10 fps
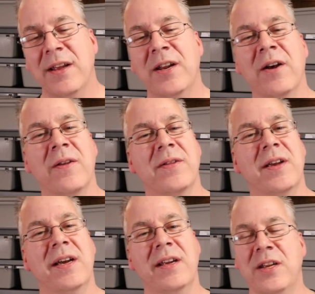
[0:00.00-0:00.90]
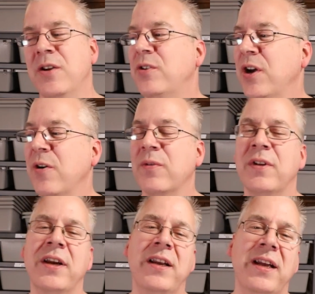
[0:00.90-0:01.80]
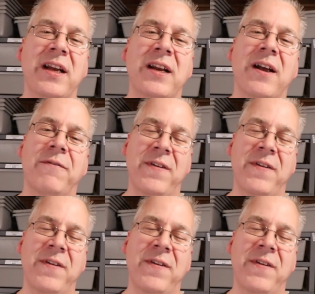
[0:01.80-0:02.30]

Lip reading: you know, you don't really need a